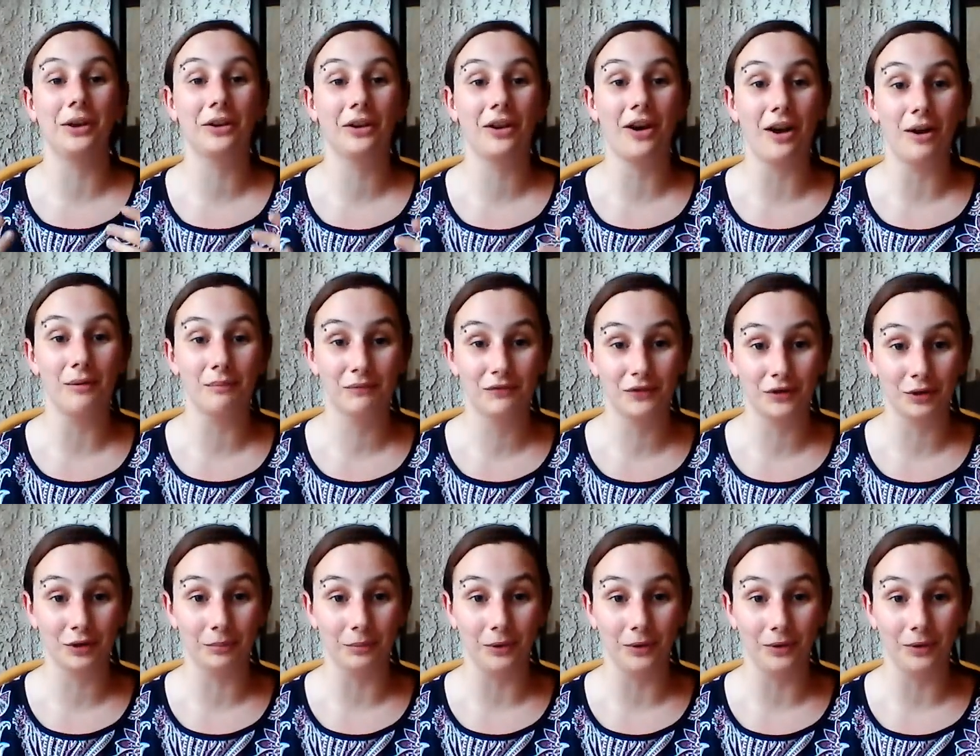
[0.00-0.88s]
uh,
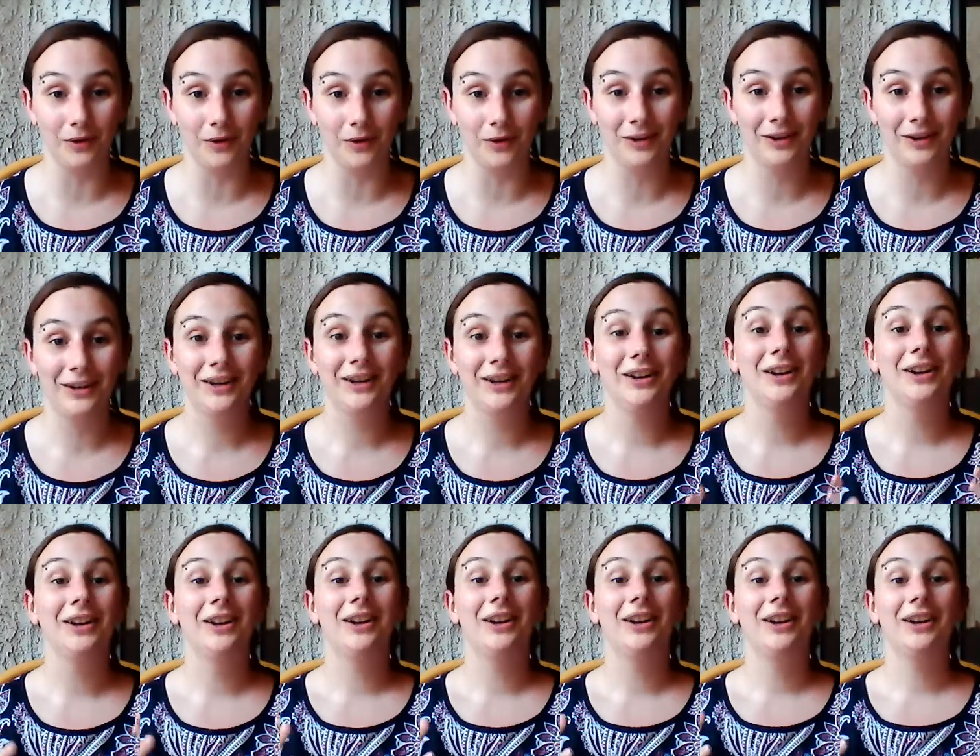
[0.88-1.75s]

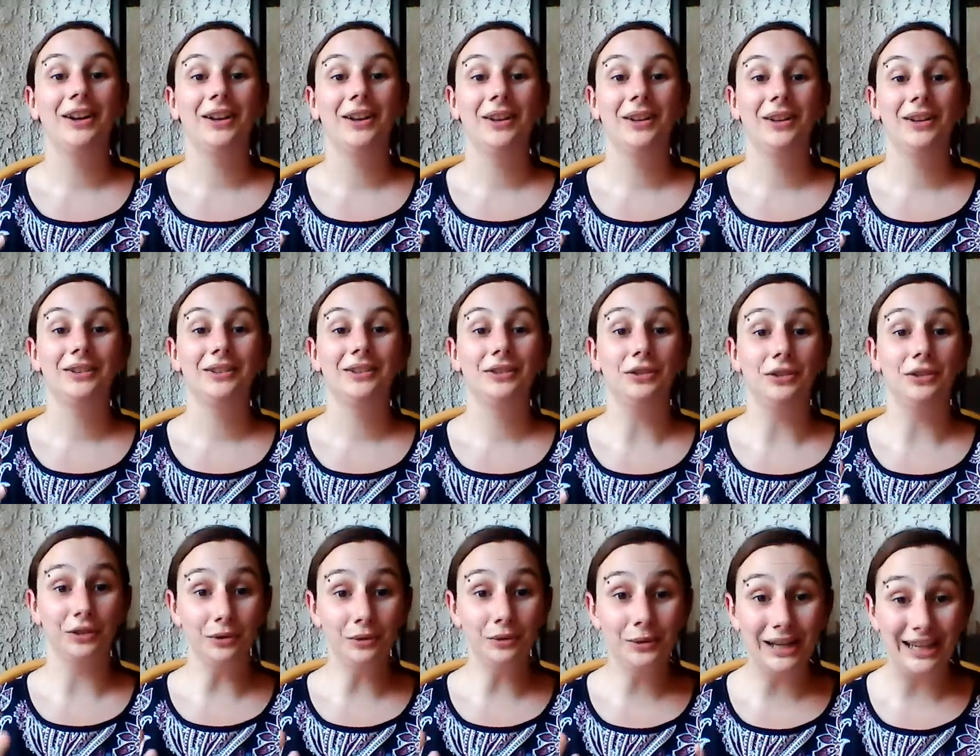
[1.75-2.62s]
you like to
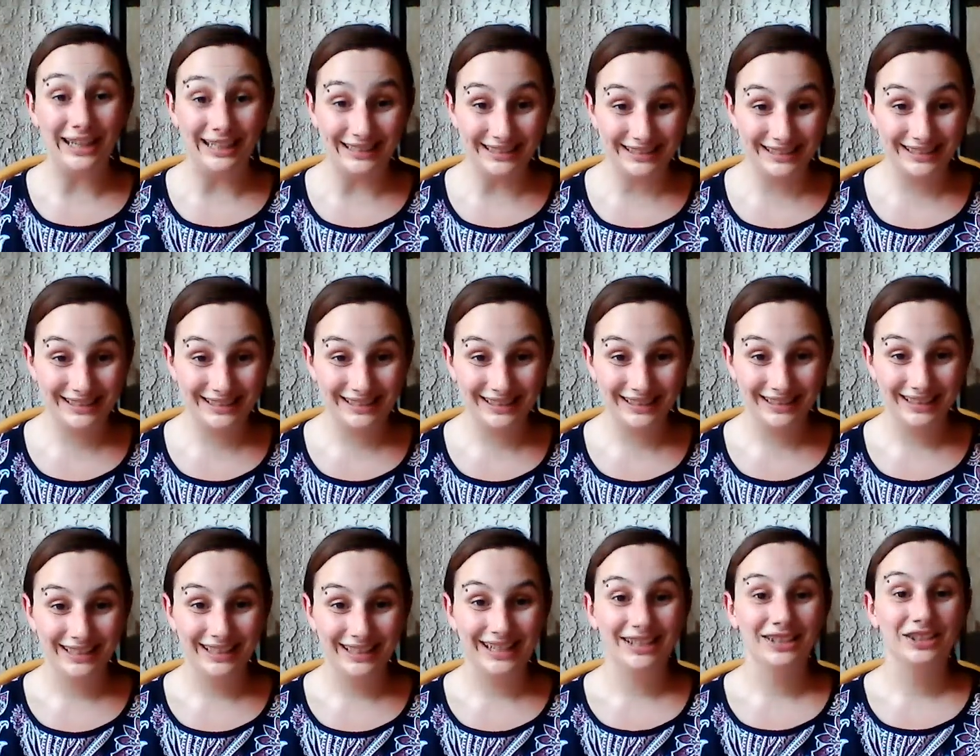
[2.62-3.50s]
avoid because it
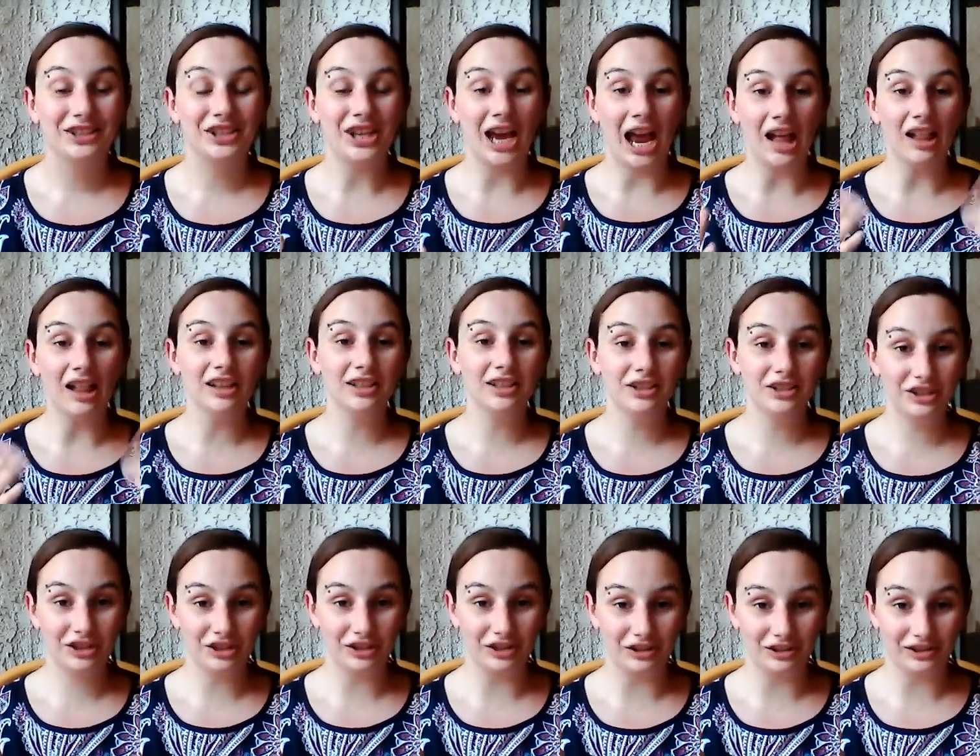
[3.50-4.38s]
makes you
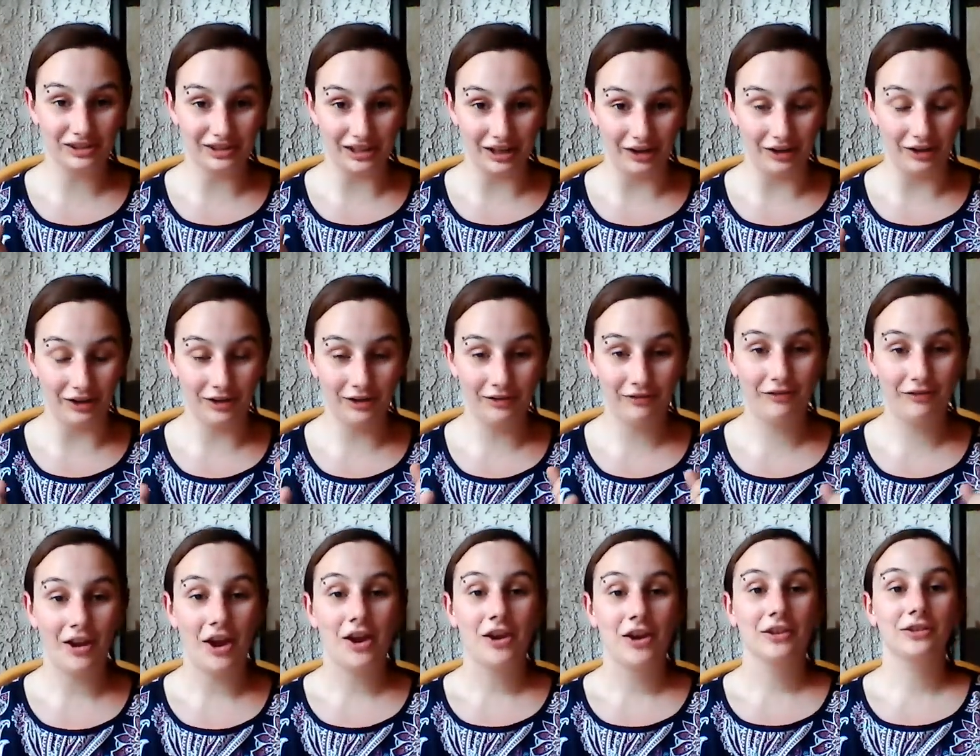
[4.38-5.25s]
uncomfortable,
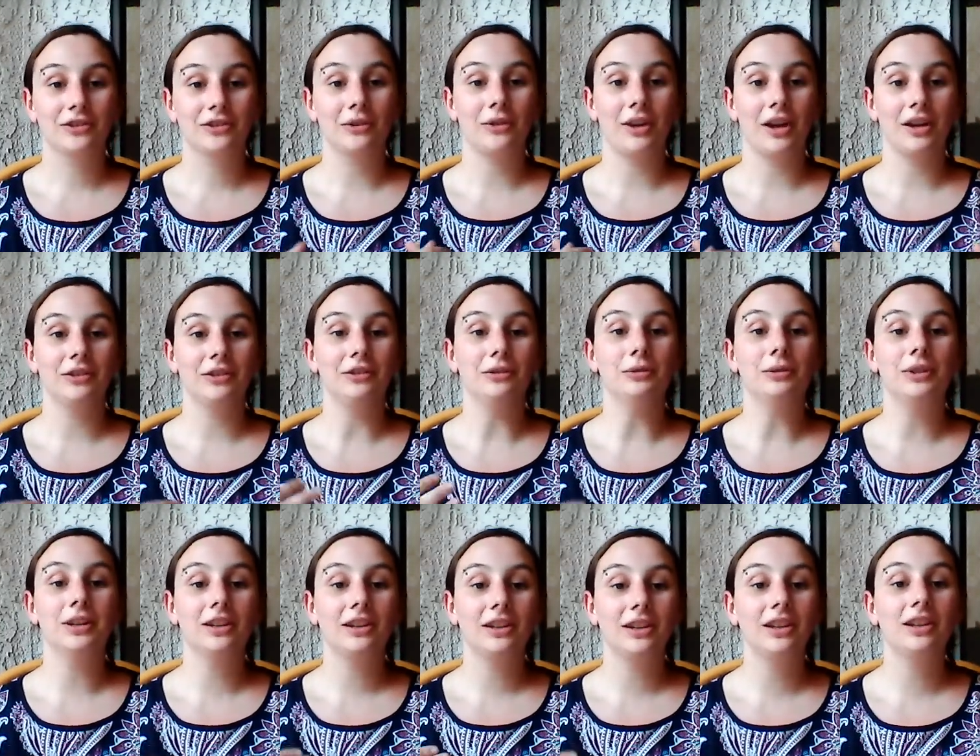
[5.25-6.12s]

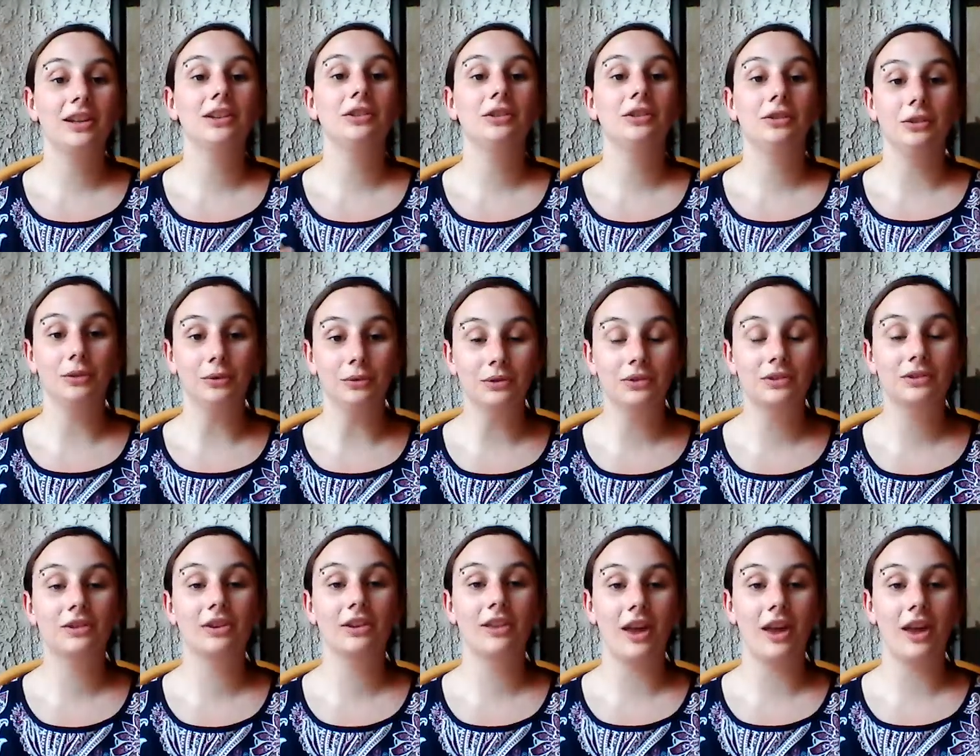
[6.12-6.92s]
do it.